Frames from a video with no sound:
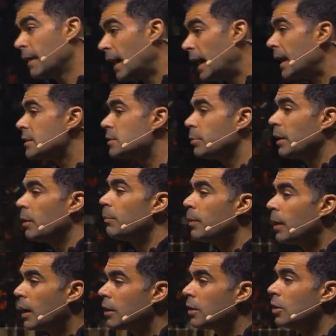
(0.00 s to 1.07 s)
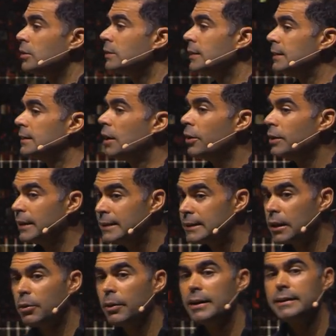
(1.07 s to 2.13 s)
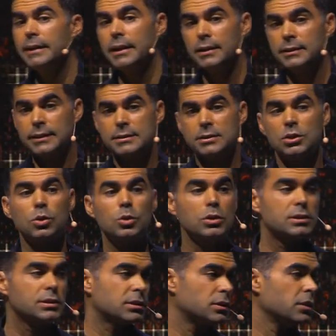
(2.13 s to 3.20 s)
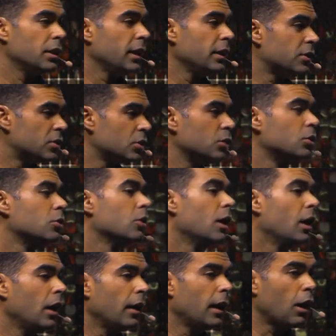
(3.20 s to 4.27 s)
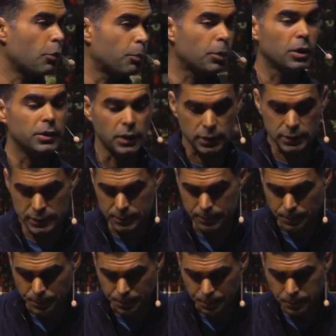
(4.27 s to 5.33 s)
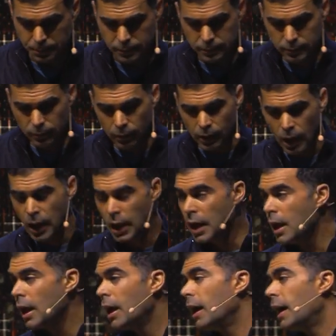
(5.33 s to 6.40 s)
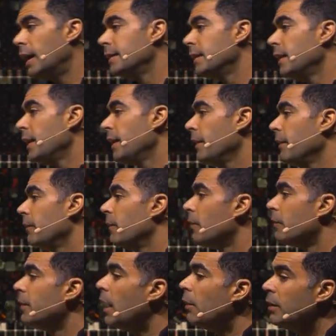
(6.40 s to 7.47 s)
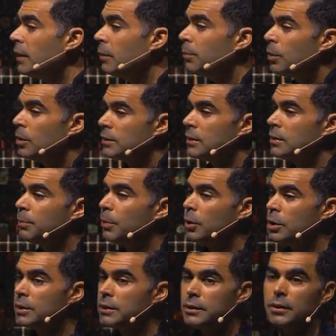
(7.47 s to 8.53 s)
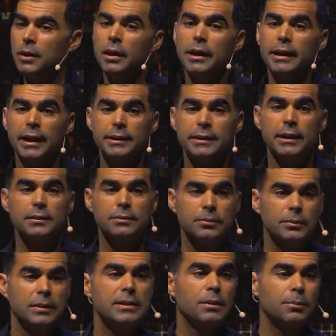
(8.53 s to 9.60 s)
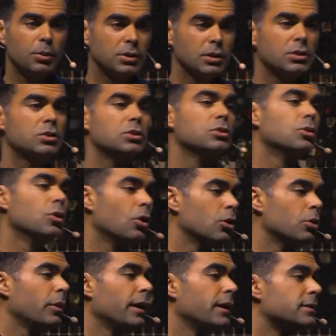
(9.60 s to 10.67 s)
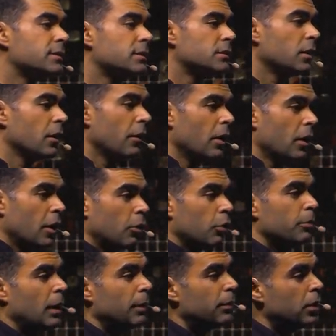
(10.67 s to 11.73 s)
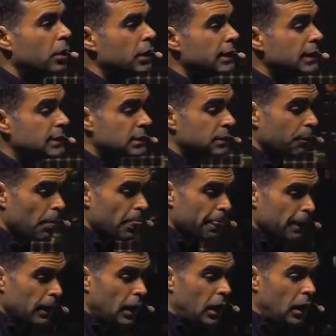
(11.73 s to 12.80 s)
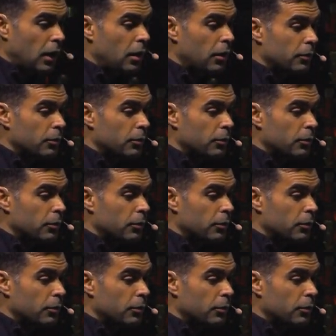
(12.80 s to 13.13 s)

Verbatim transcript: as we embark on the on integrating these tools into uh, our products. And then a very important point, again, that is important to always remember is uh,